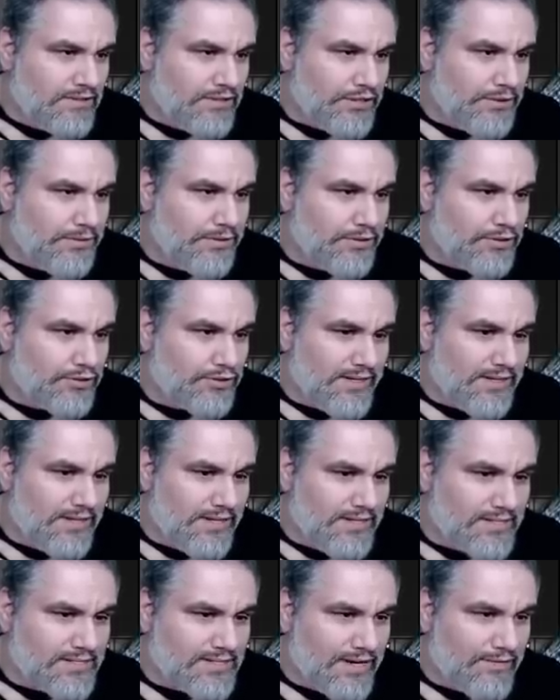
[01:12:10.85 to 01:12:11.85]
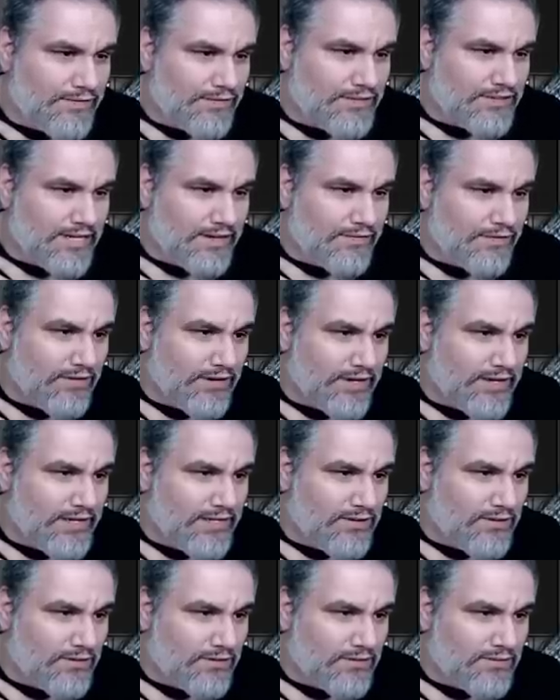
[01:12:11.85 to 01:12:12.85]
You either trade this guy for
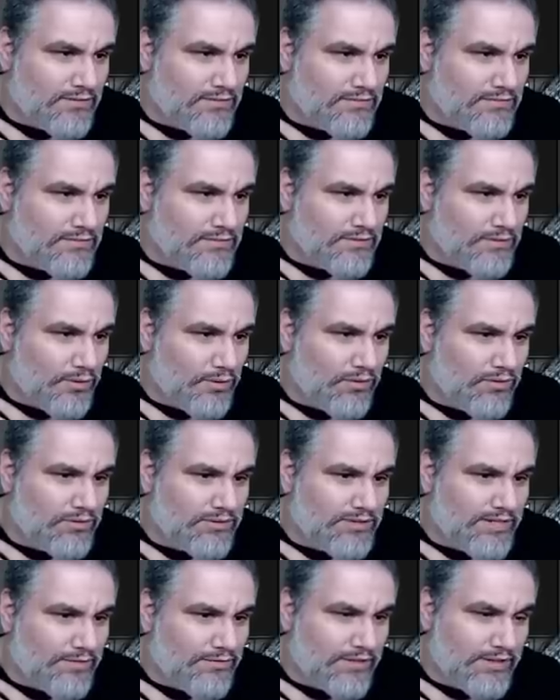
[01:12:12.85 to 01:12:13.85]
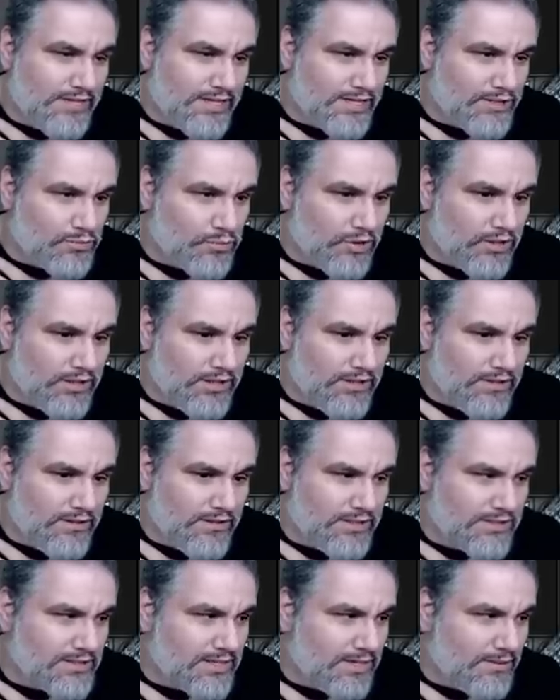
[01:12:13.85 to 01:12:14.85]
Teferi, or Teferi takes
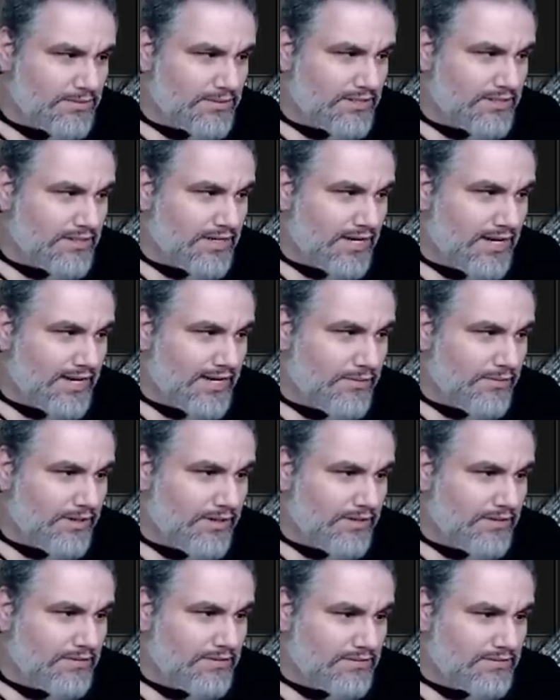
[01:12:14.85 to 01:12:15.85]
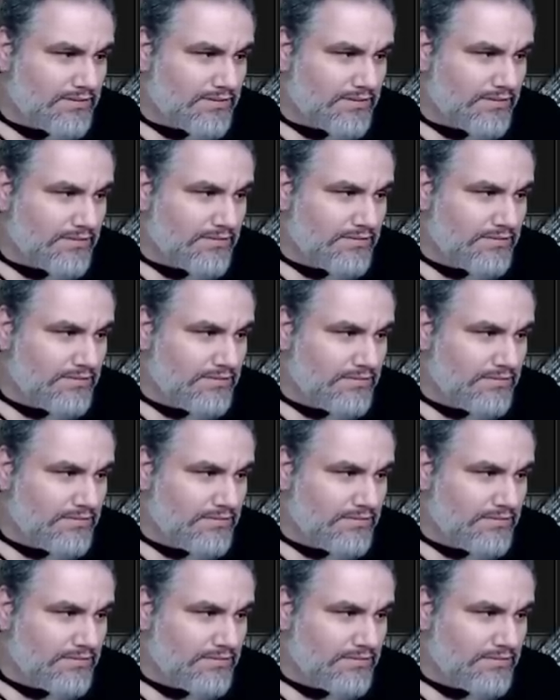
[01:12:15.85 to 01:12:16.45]
one. This guy was going to die anyway. So.